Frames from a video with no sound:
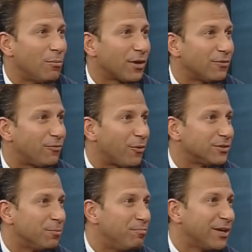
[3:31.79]
So I'm looking
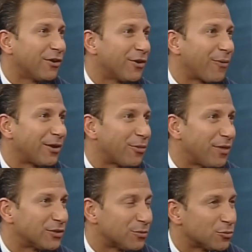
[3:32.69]
forward to bigger and
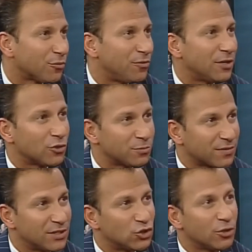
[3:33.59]
greater things from Sophia in
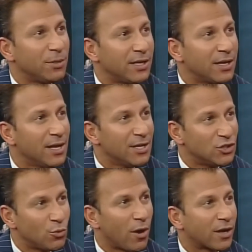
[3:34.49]
terms of contributing
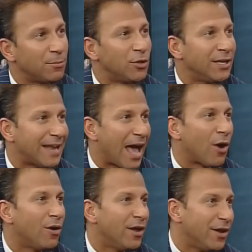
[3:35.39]
to our community
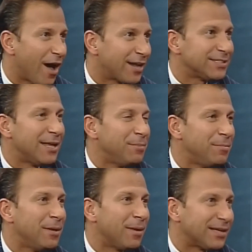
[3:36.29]
now, not as an
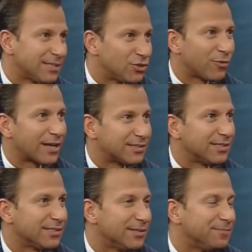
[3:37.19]
N P P, but as a
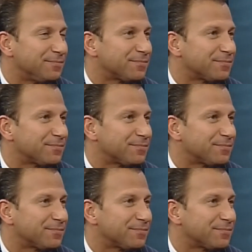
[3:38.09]
direct citizen. Oh,